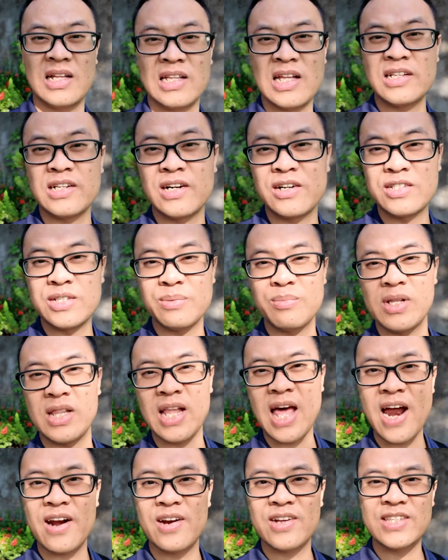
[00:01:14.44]
Another
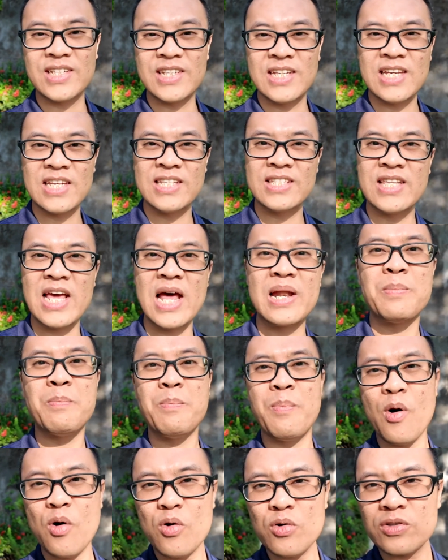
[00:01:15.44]
similarity is that
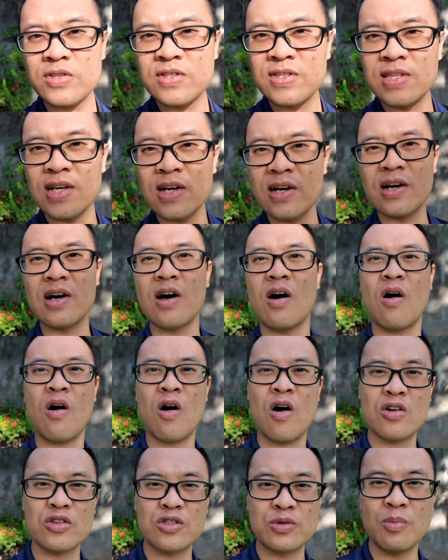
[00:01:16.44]
both the
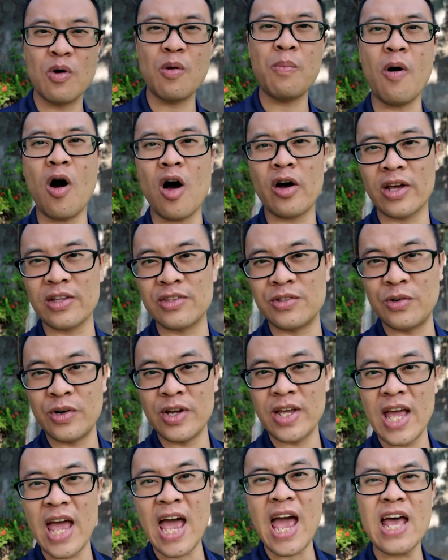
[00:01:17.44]
Osmo Pocket
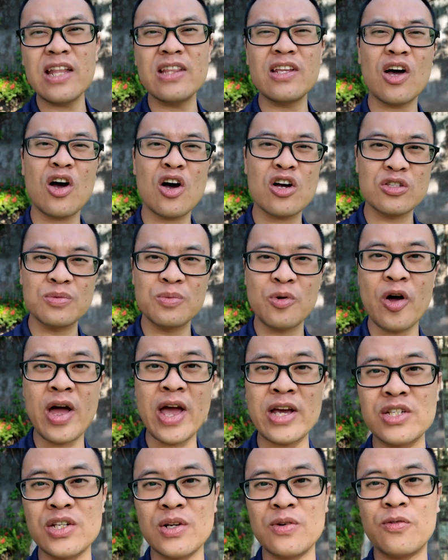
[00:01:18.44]
3 and the Osmo
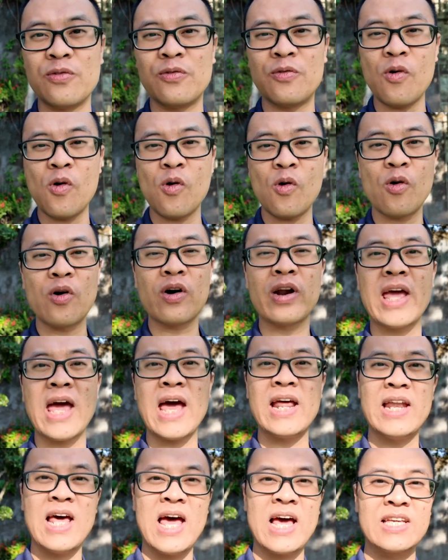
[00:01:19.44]
Action 4
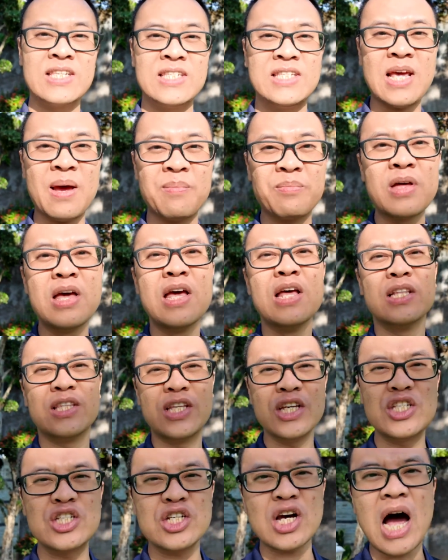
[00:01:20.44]
can accept
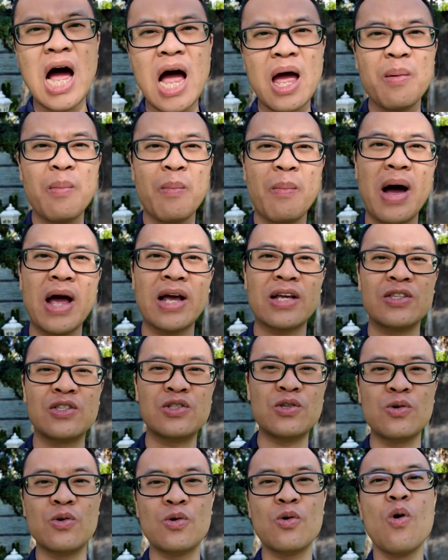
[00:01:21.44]
DJI Mic
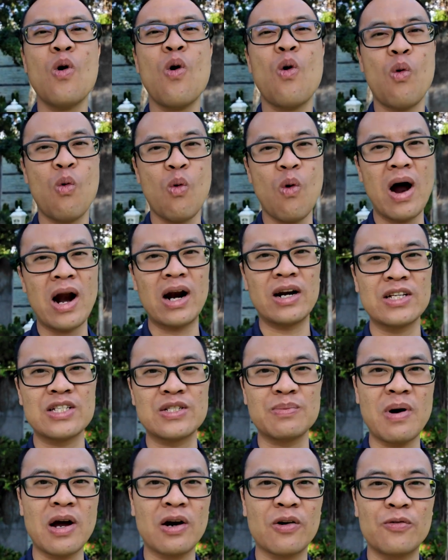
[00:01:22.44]
2
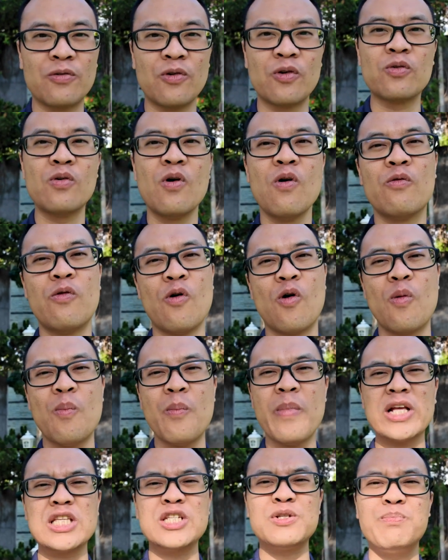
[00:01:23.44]
wireless microphone for
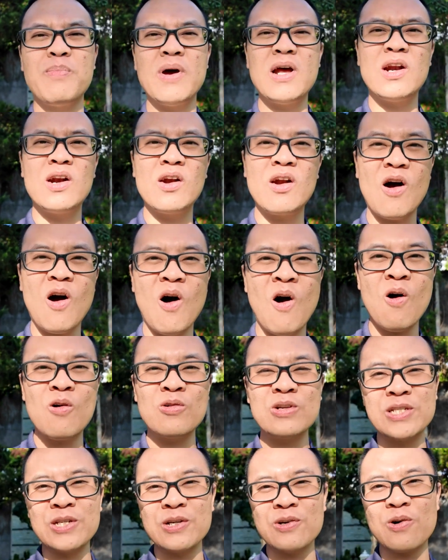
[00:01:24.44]
much better
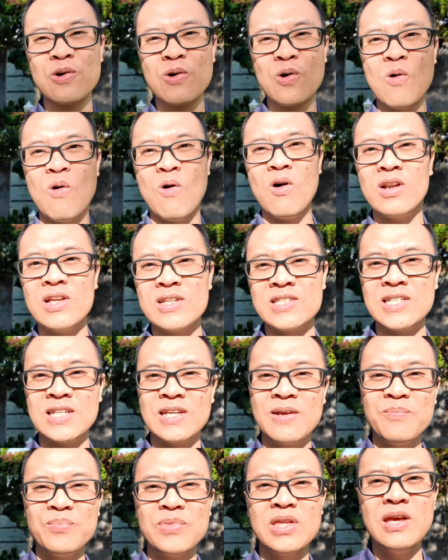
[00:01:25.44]
audio
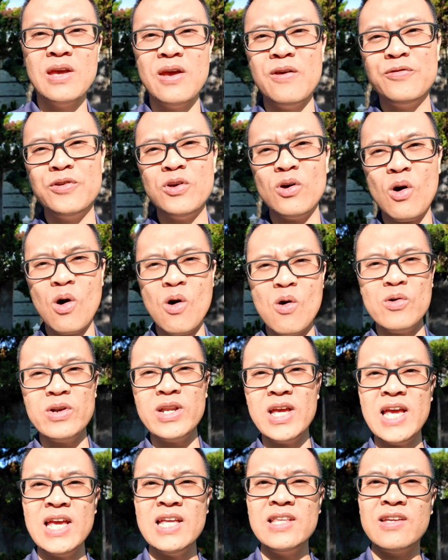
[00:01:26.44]
quality. If you
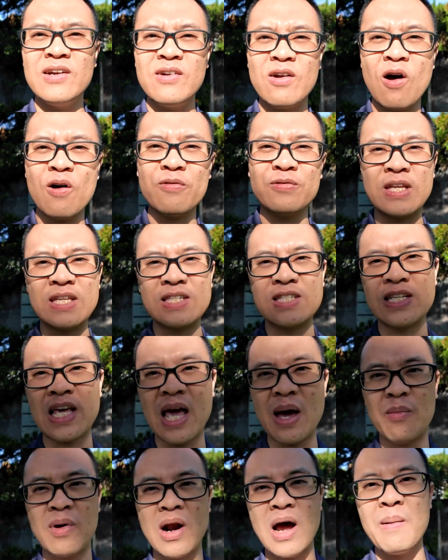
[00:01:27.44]
own either of these
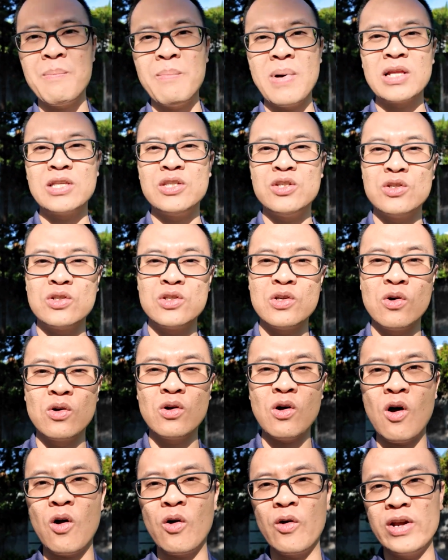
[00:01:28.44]
camera but you
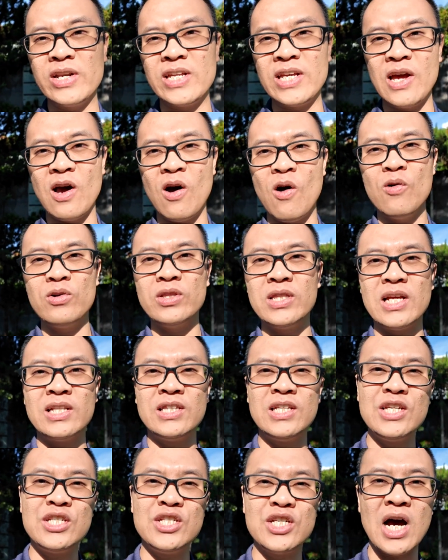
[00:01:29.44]
don't already own the
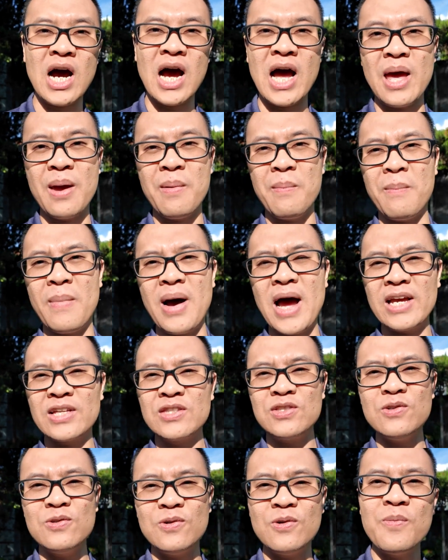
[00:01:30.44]
DJI
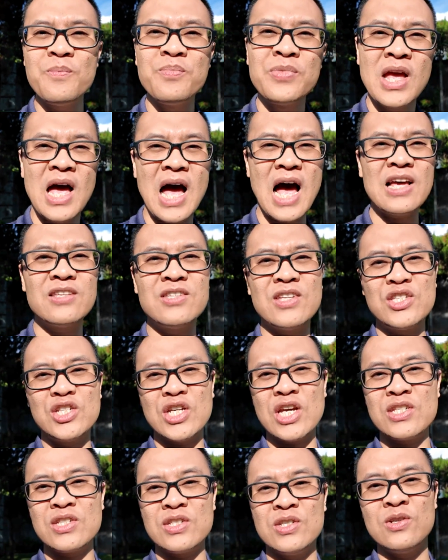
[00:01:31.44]
Mic 2, I
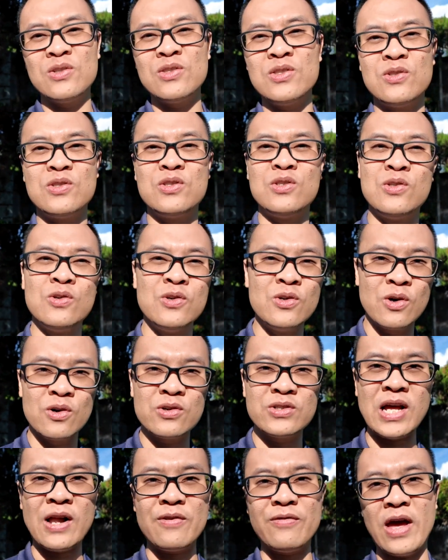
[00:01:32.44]
suggest you to do
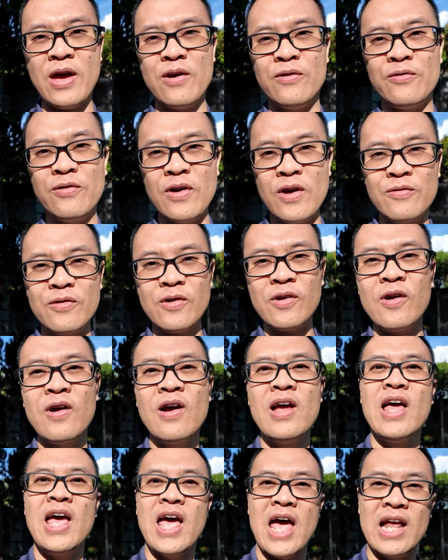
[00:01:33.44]
yourself a favor
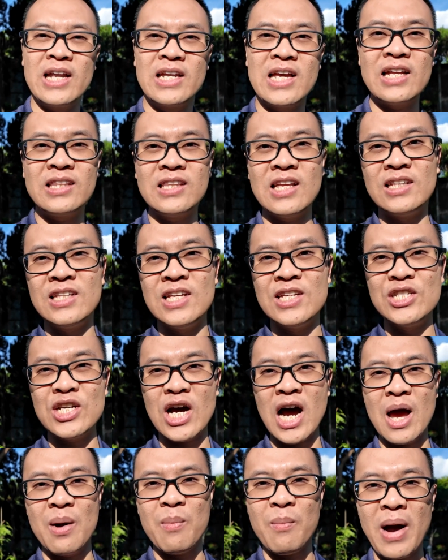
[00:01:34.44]
and get the
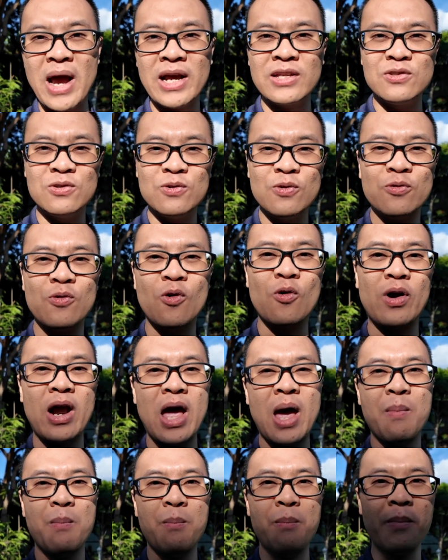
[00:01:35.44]
DJI Mic 2 for
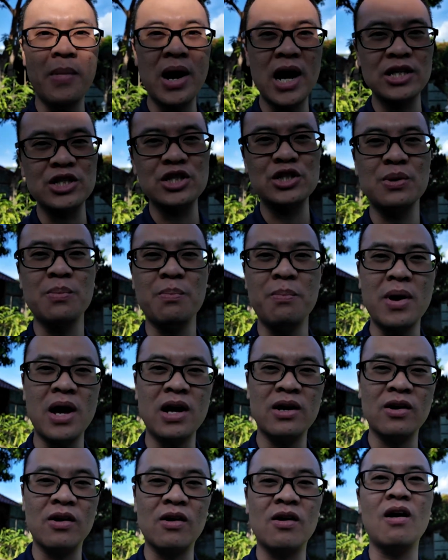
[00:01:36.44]
a much
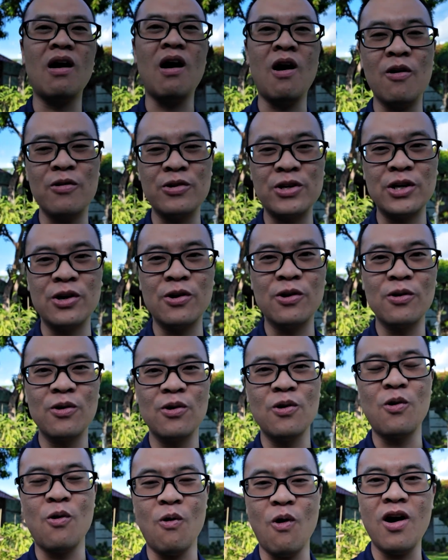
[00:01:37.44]
better audio
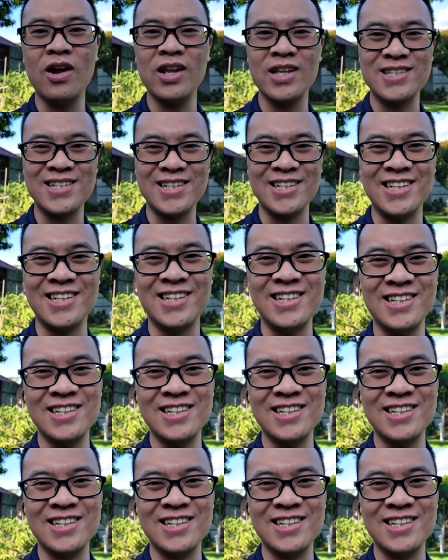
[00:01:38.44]
quality.